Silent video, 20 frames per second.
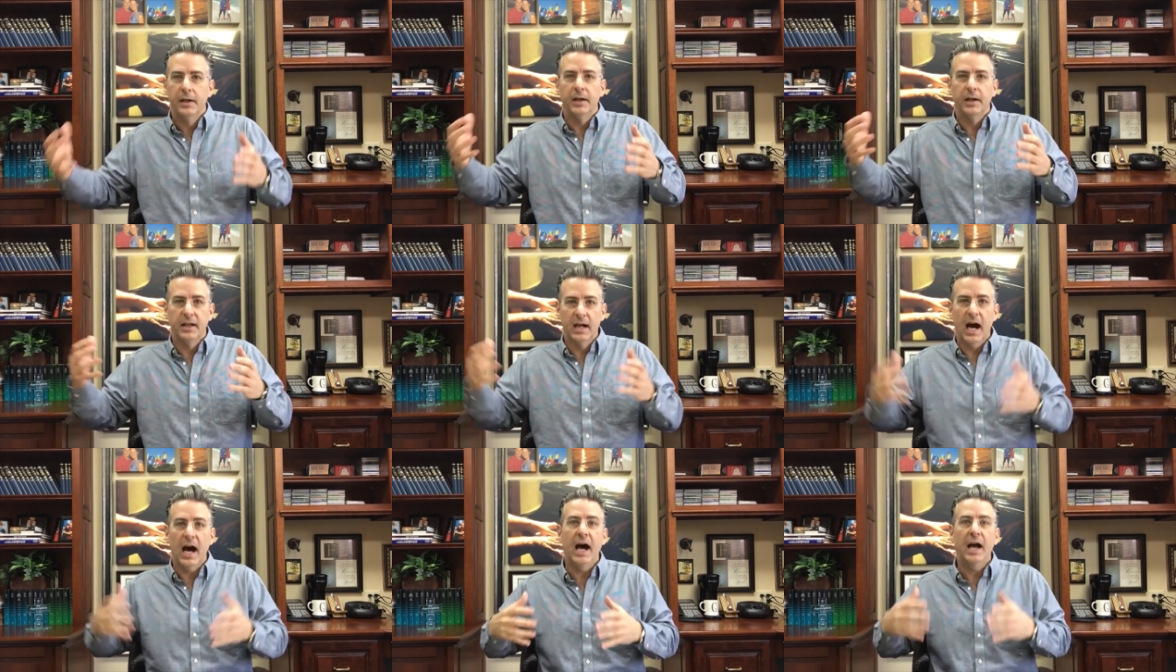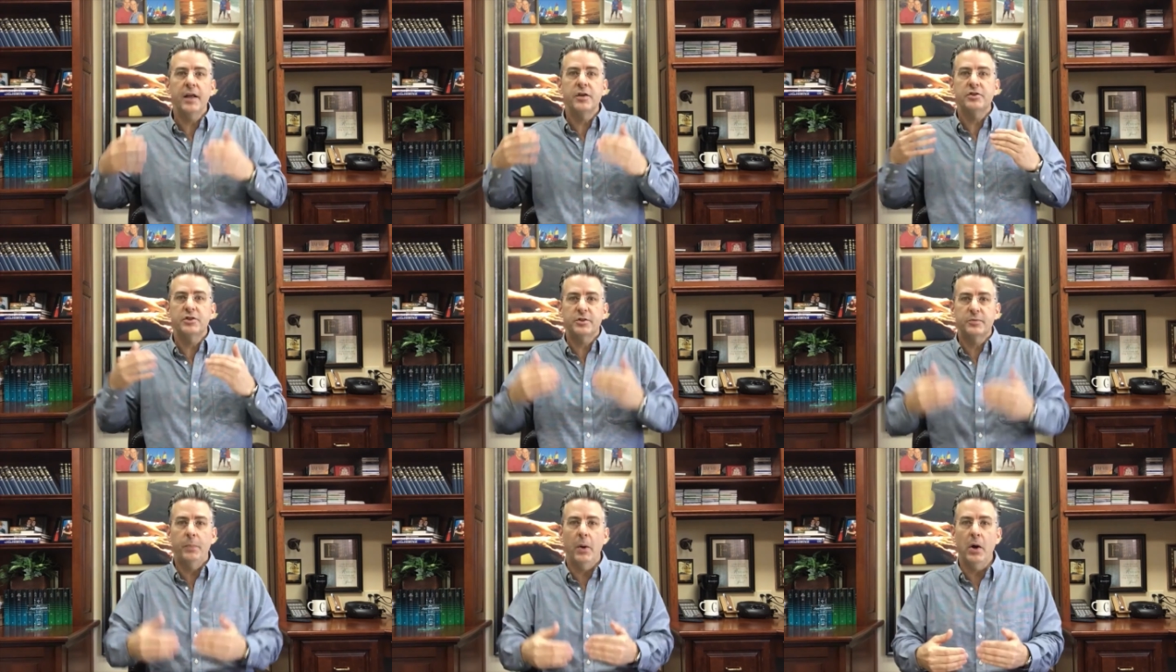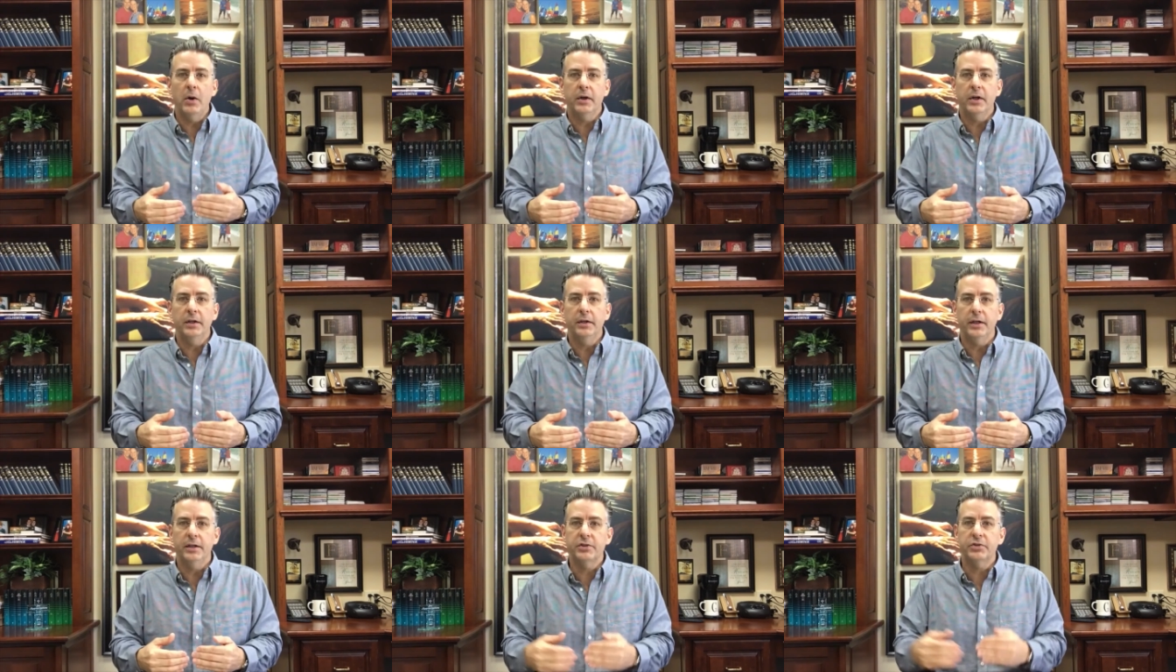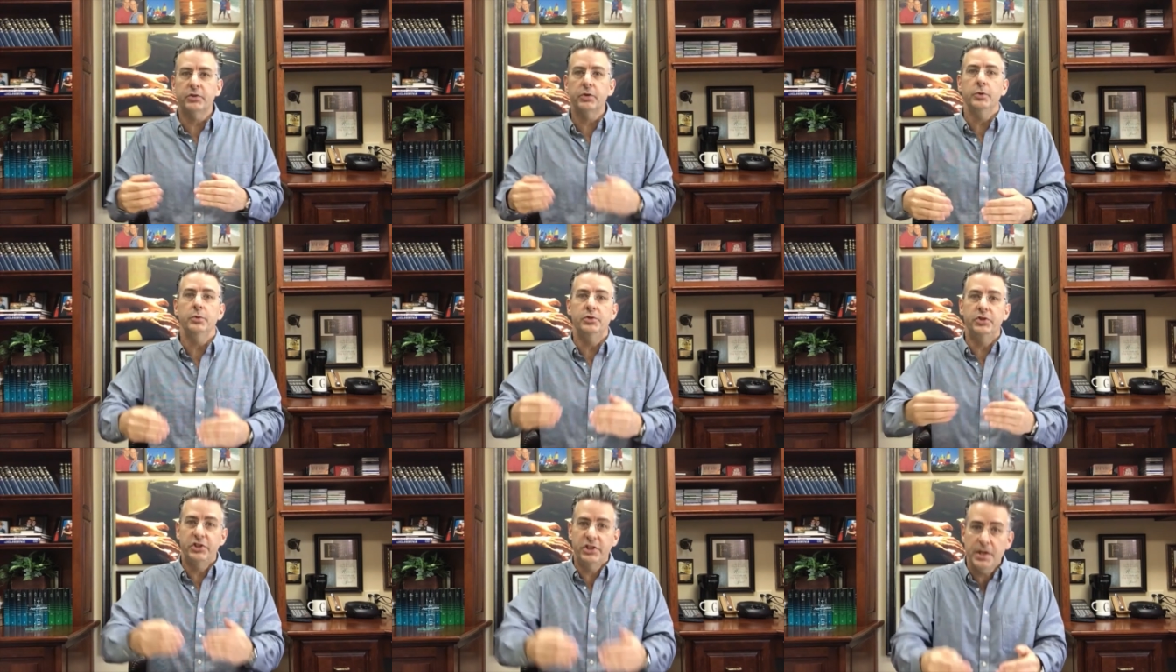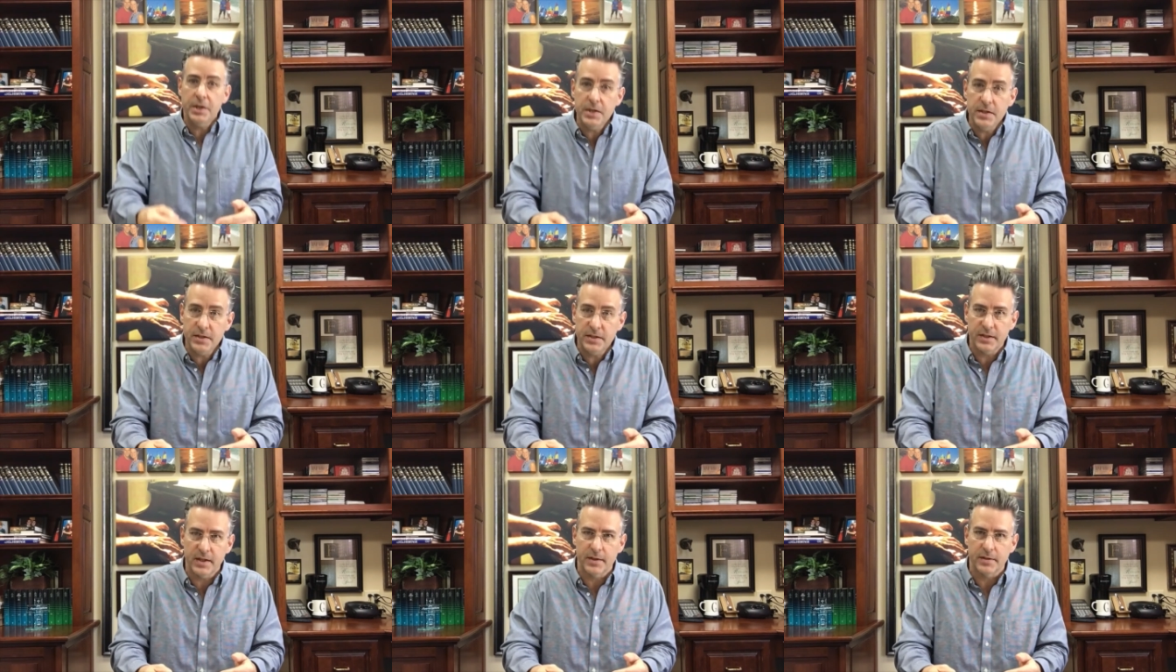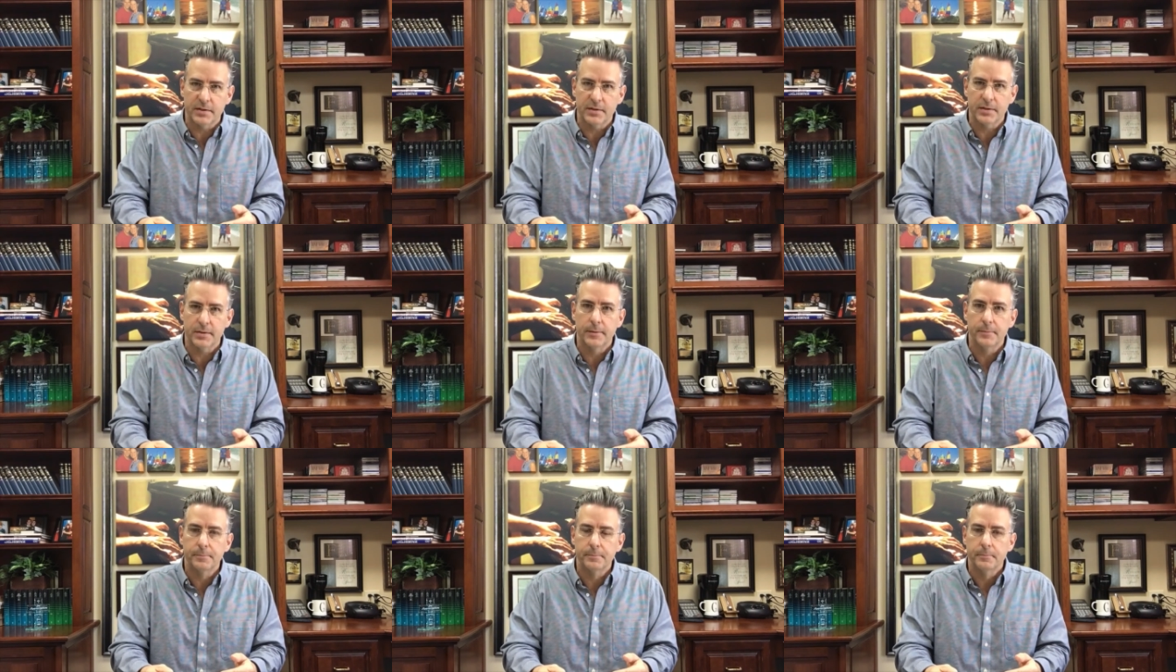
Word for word: God has spoken to us through Jesus.